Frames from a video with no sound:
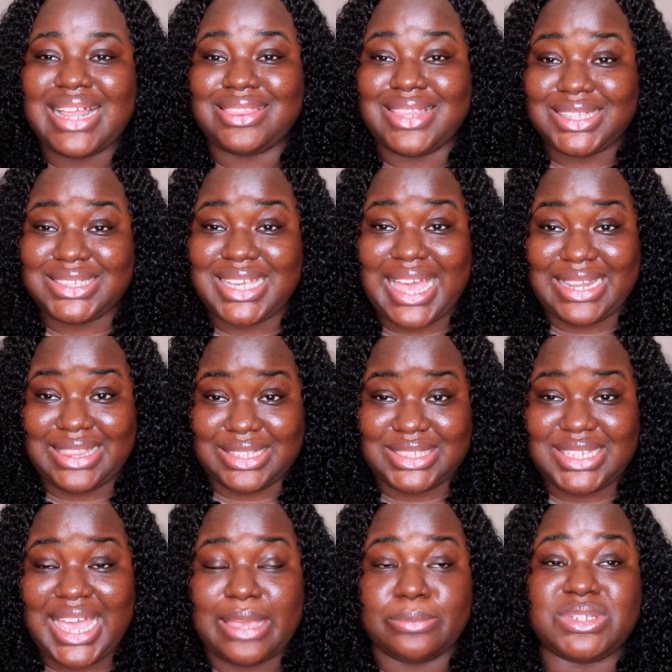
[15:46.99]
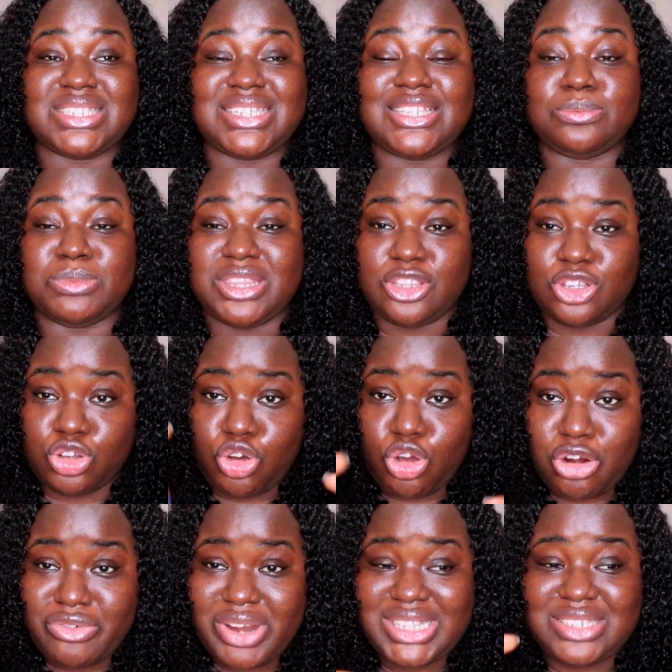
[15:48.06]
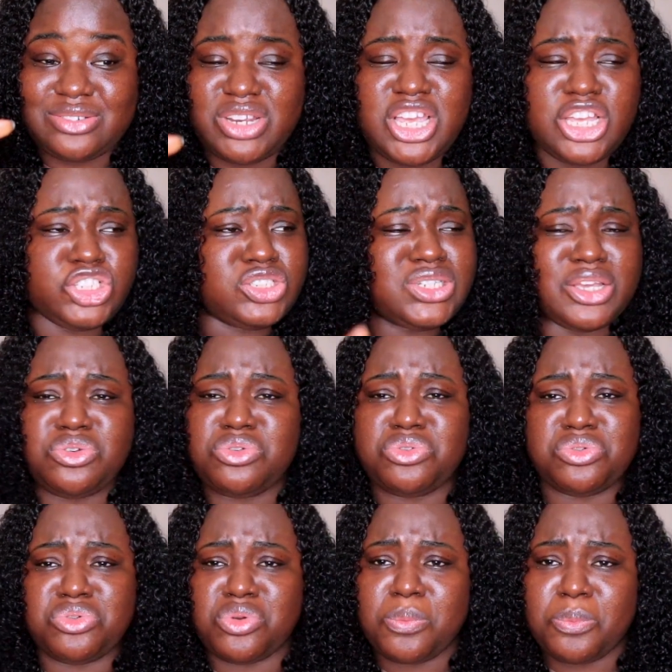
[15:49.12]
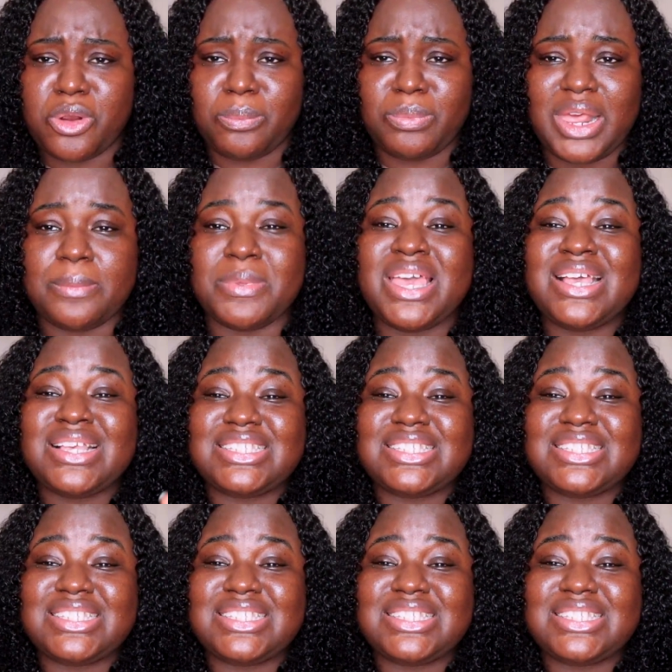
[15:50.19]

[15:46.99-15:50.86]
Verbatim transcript: at that at the time, she sent me the current, she's like, no, no, no, no problem.